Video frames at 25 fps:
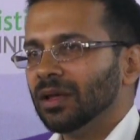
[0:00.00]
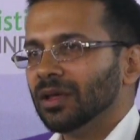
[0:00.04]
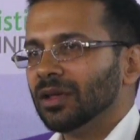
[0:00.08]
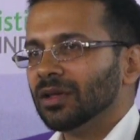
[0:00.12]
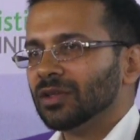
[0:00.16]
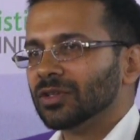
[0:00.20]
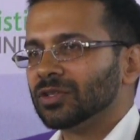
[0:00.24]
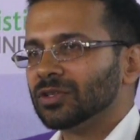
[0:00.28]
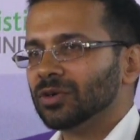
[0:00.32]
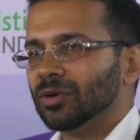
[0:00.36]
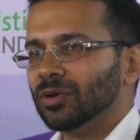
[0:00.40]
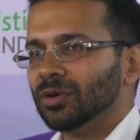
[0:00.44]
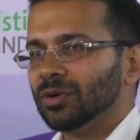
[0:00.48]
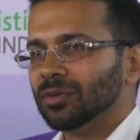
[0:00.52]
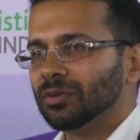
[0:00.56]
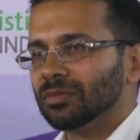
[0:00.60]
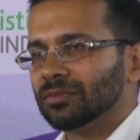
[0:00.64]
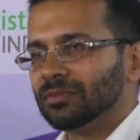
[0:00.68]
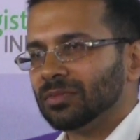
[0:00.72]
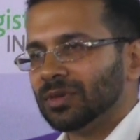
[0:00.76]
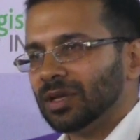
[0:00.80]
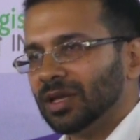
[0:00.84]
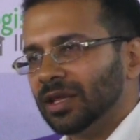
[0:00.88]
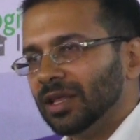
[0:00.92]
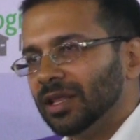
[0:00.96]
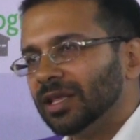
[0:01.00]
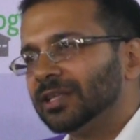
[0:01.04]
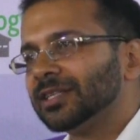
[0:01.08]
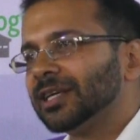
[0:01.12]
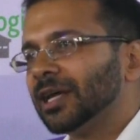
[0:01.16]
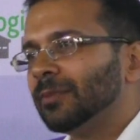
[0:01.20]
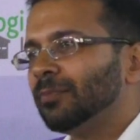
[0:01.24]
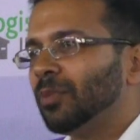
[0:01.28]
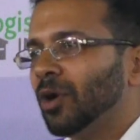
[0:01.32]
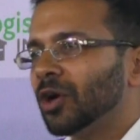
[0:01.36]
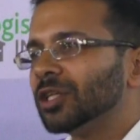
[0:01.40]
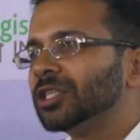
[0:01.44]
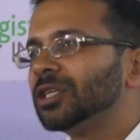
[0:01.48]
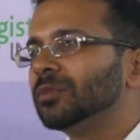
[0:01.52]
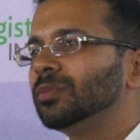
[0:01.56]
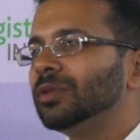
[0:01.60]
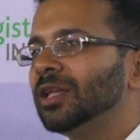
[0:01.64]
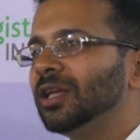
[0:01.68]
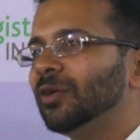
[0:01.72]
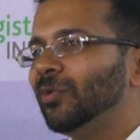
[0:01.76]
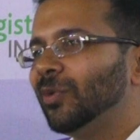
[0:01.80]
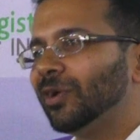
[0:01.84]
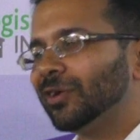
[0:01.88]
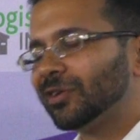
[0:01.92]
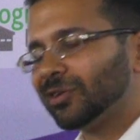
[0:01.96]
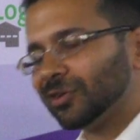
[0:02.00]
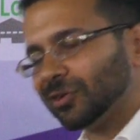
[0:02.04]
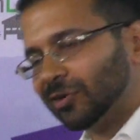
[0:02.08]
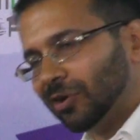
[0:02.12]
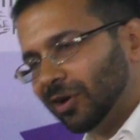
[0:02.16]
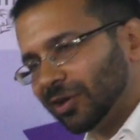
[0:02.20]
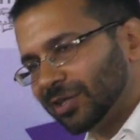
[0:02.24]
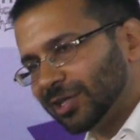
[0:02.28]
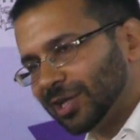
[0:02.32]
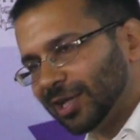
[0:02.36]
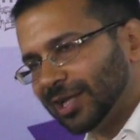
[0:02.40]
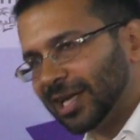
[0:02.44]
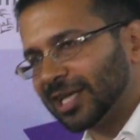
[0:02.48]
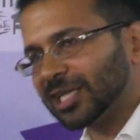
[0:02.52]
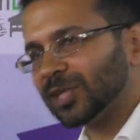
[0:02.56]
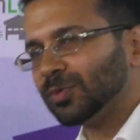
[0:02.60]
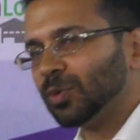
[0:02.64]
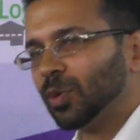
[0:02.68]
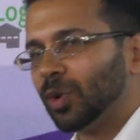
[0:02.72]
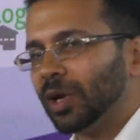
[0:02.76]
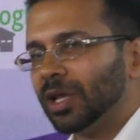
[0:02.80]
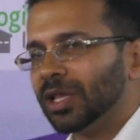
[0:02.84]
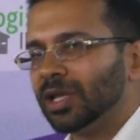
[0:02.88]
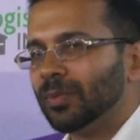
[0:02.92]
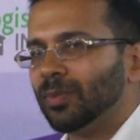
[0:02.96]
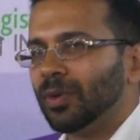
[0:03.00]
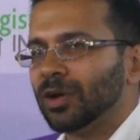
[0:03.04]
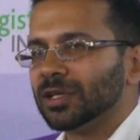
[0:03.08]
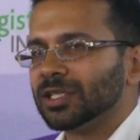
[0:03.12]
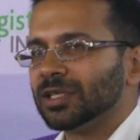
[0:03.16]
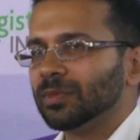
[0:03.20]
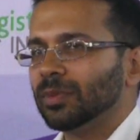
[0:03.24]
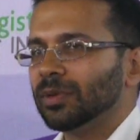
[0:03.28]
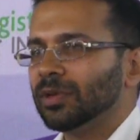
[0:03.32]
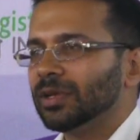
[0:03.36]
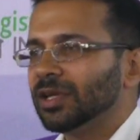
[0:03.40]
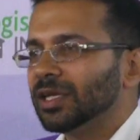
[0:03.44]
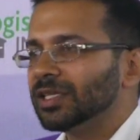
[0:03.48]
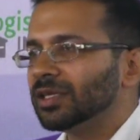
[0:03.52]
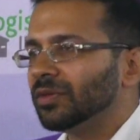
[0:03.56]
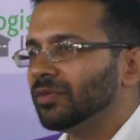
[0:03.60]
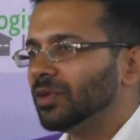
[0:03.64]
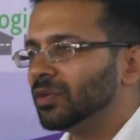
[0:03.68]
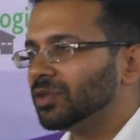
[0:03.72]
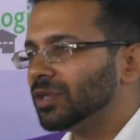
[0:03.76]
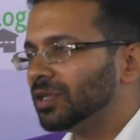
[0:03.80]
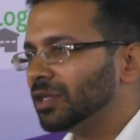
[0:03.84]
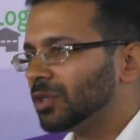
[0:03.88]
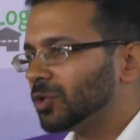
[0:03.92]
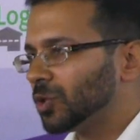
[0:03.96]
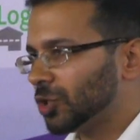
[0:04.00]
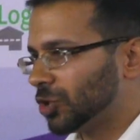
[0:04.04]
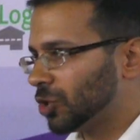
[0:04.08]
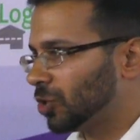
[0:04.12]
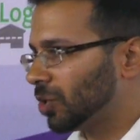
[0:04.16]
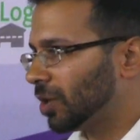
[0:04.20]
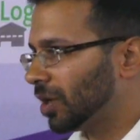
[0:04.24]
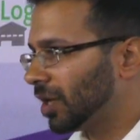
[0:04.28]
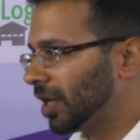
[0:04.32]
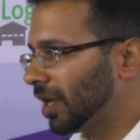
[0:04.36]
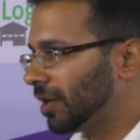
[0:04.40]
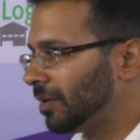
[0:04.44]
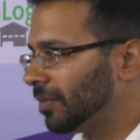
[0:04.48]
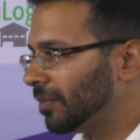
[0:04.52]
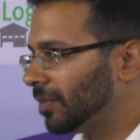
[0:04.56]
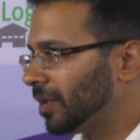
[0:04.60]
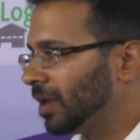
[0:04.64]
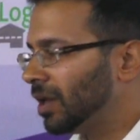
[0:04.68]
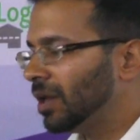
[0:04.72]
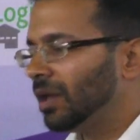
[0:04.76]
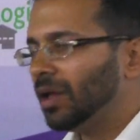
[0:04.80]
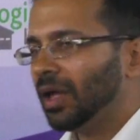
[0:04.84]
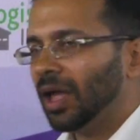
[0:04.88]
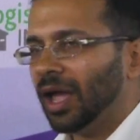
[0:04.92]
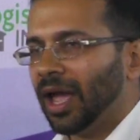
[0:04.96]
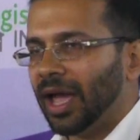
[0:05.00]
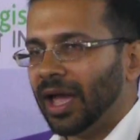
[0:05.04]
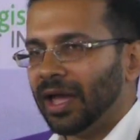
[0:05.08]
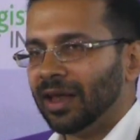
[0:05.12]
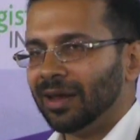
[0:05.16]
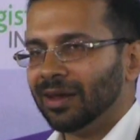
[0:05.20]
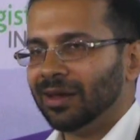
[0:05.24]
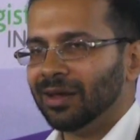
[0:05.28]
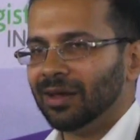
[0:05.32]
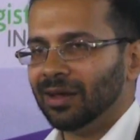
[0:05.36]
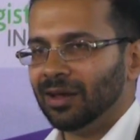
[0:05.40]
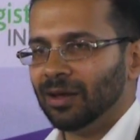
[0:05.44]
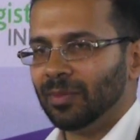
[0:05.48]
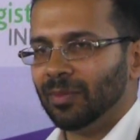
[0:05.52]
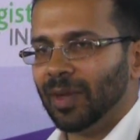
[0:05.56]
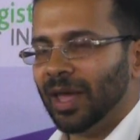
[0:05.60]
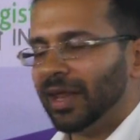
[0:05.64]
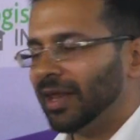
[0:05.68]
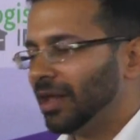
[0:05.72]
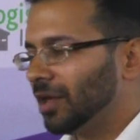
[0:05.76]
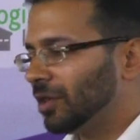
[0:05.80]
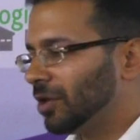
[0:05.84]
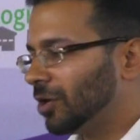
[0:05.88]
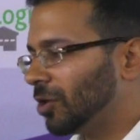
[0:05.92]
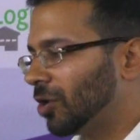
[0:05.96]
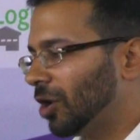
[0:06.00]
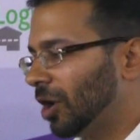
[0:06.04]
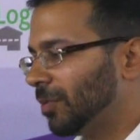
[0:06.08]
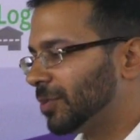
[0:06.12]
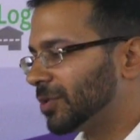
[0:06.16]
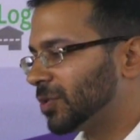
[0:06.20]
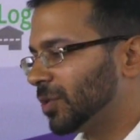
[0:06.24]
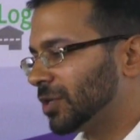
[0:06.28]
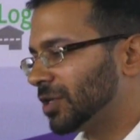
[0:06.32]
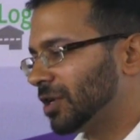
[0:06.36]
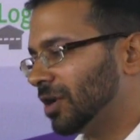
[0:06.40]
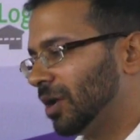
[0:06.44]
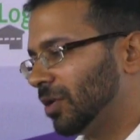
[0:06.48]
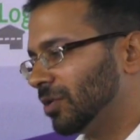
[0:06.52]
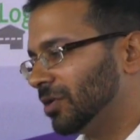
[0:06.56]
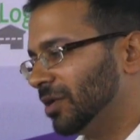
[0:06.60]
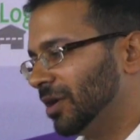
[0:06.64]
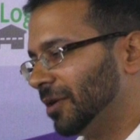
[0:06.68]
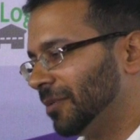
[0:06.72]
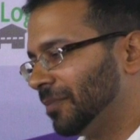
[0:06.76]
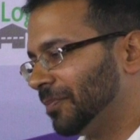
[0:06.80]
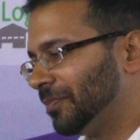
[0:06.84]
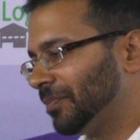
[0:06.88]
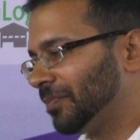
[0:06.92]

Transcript: So this can possibly, we're still exploring the possibilities of using this to sugarcane and any other crops which are out there.